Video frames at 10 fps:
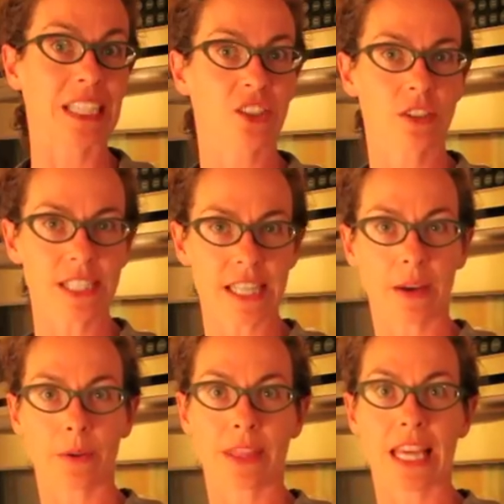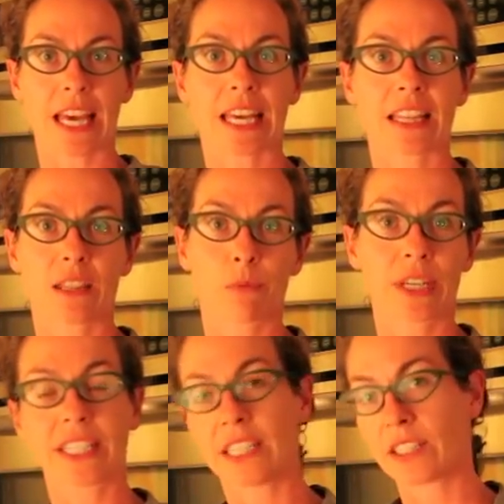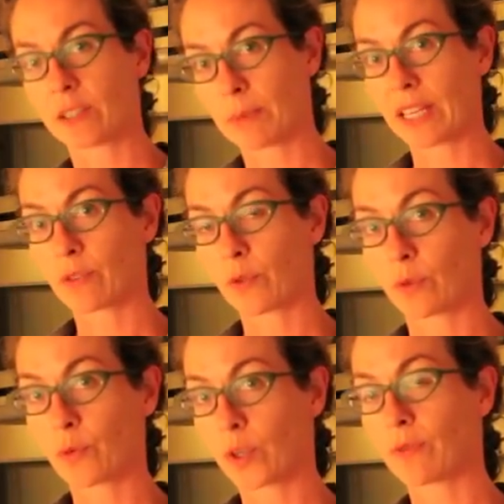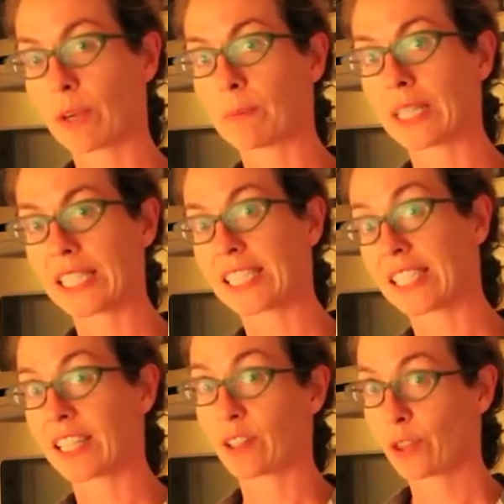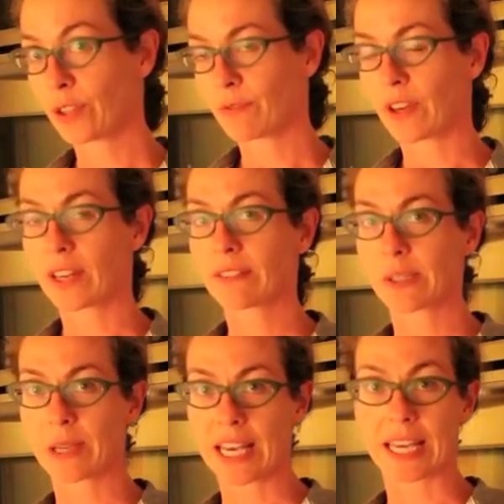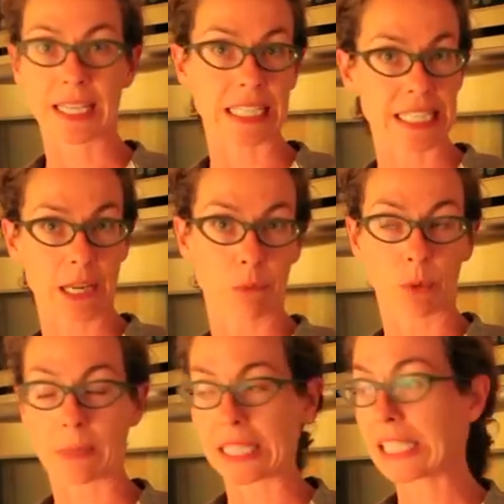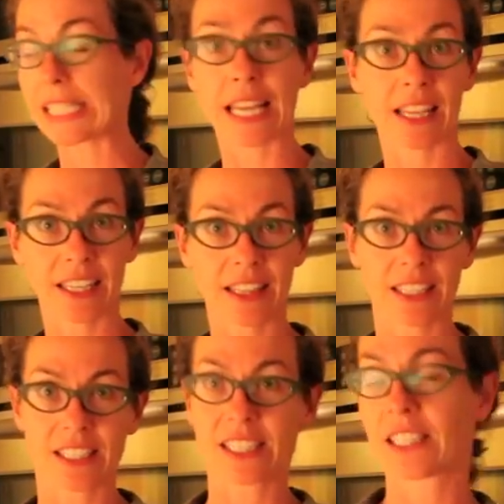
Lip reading: It turns out that the bread needed to bake for 45 minutes instead of 35, so I added 10 more minutes, and I think it's